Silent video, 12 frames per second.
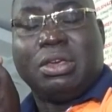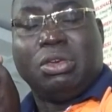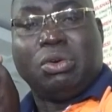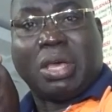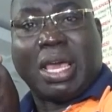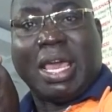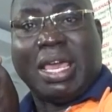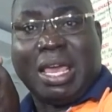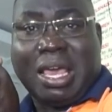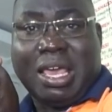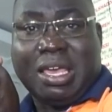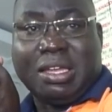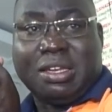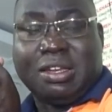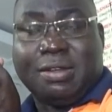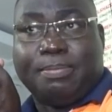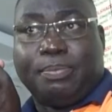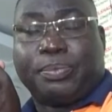UK
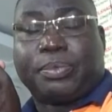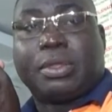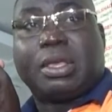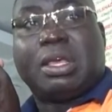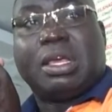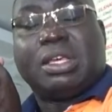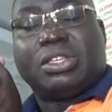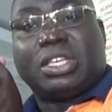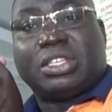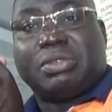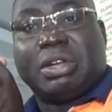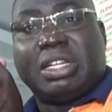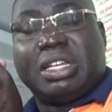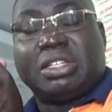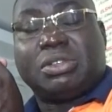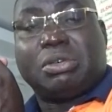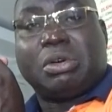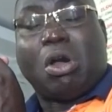Aid. She has
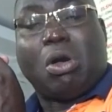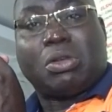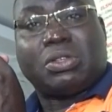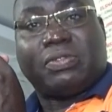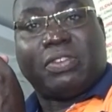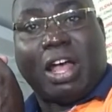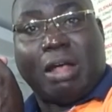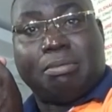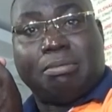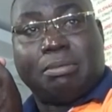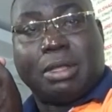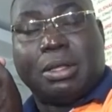written to Oxfam.